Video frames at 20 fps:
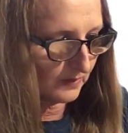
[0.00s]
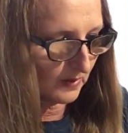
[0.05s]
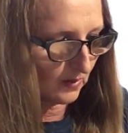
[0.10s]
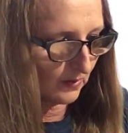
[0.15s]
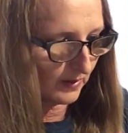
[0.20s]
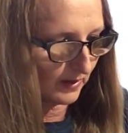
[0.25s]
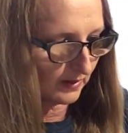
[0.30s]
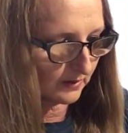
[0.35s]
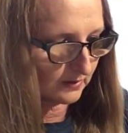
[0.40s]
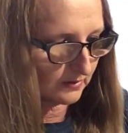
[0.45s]

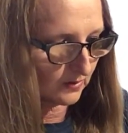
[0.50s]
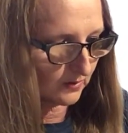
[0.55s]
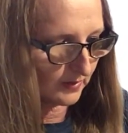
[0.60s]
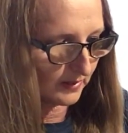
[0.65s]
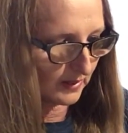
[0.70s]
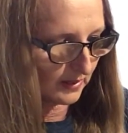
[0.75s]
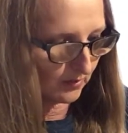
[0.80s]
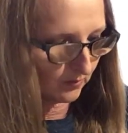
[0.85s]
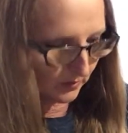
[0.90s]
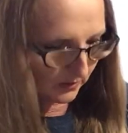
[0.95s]
Okay, so
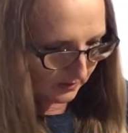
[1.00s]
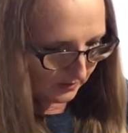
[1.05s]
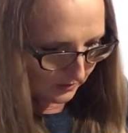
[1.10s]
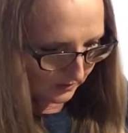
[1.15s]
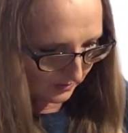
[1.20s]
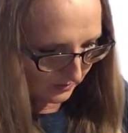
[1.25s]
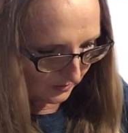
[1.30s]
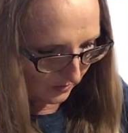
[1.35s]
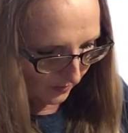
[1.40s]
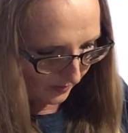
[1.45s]
again, we're
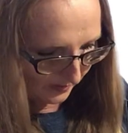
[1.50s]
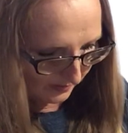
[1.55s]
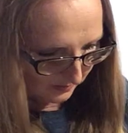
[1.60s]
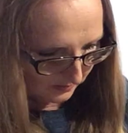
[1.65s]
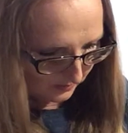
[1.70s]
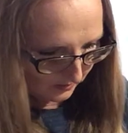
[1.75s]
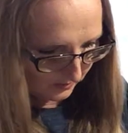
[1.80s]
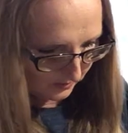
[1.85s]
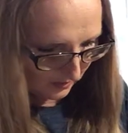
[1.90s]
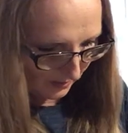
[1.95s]
just going
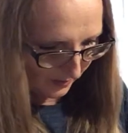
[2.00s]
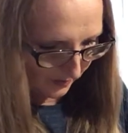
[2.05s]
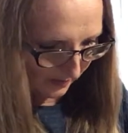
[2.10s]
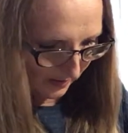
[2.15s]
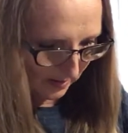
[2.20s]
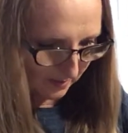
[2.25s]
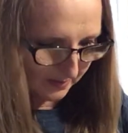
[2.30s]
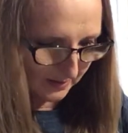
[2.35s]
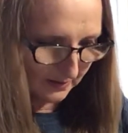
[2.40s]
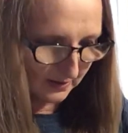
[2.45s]
to start
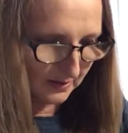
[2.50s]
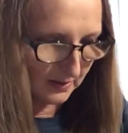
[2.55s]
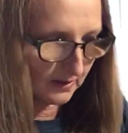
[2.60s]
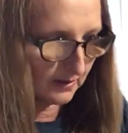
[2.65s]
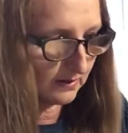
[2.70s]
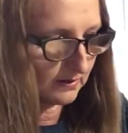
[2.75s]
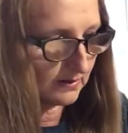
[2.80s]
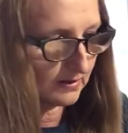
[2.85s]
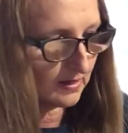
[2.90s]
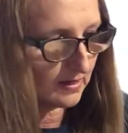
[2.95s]
grabbing
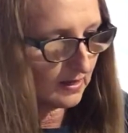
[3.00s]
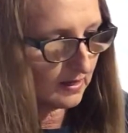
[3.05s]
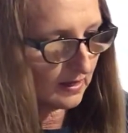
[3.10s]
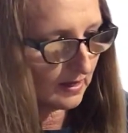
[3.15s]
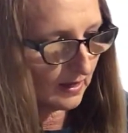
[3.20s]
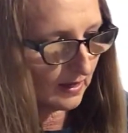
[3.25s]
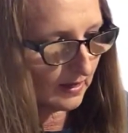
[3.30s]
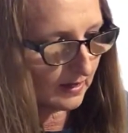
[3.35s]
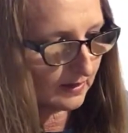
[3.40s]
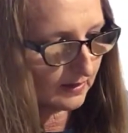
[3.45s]
these
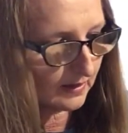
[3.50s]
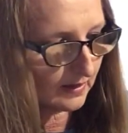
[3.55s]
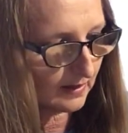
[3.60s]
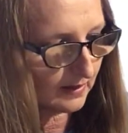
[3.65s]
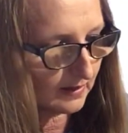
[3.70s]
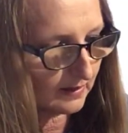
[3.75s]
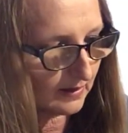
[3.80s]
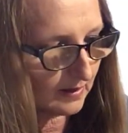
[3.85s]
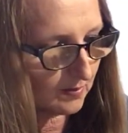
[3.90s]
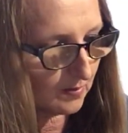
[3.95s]
and
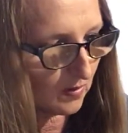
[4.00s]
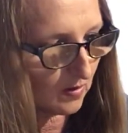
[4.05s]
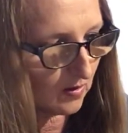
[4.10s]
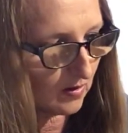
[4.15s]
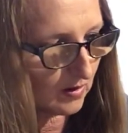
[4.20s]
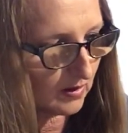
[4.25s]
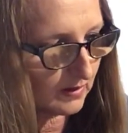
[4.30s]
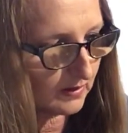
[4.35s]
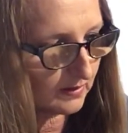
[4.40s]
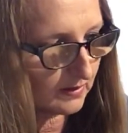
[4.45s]
getting them
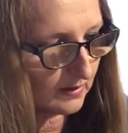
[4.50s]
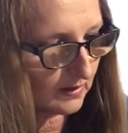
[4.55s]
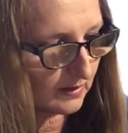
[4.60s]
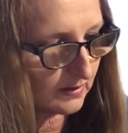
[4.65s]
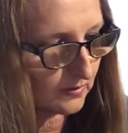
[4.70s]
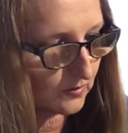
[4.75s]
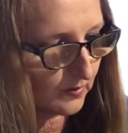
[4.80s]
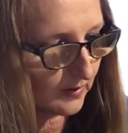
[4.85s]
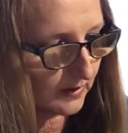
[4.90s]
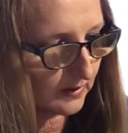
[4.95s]
on
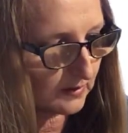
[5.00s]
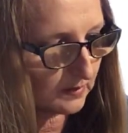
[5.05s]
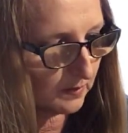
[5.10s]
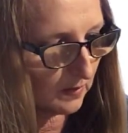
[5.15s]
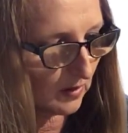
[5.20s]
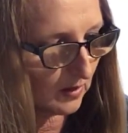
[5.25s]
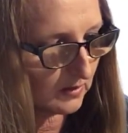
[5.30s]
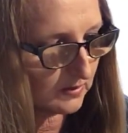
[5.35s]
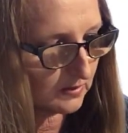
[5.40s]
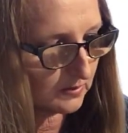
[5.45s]
as quick as
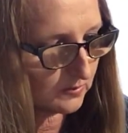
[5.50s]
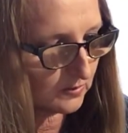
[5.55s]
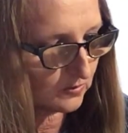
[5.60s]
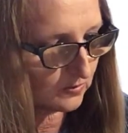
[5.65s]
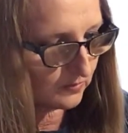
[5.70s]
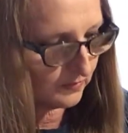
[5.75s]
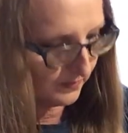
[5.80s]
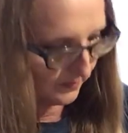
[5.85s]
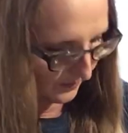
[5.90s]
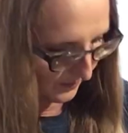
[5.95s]
possible,